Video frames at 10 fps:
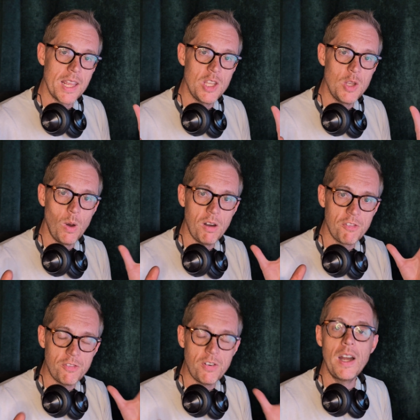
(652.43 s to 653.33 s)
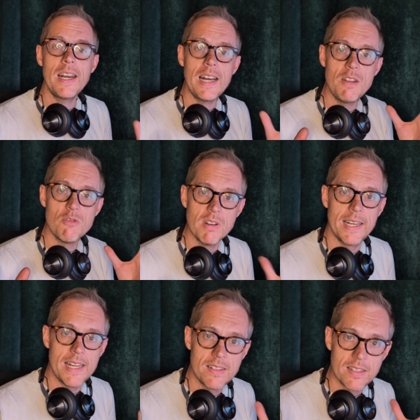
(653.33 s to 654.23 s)
you are finally
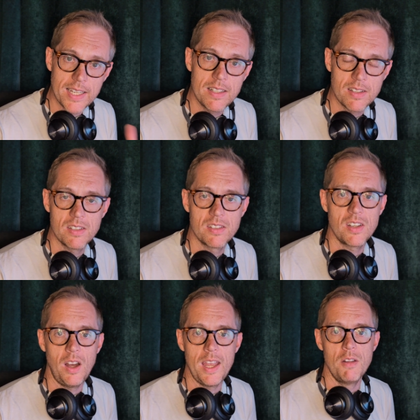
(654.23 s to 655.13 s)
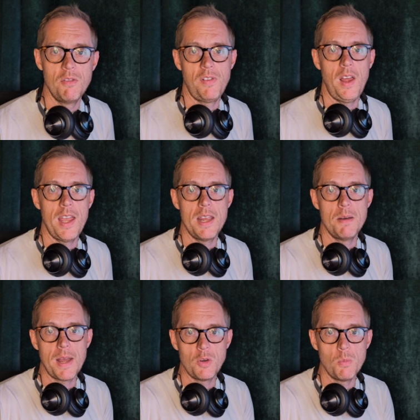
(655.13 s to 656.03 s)
ready to take to the sky and fly in
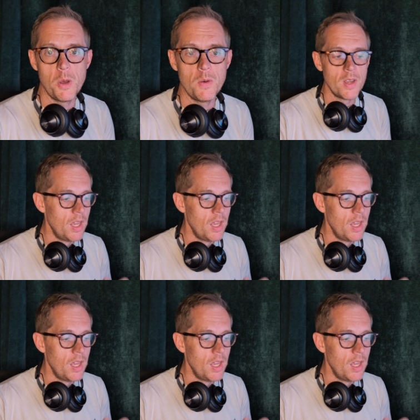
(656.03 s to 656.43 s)
manual mode.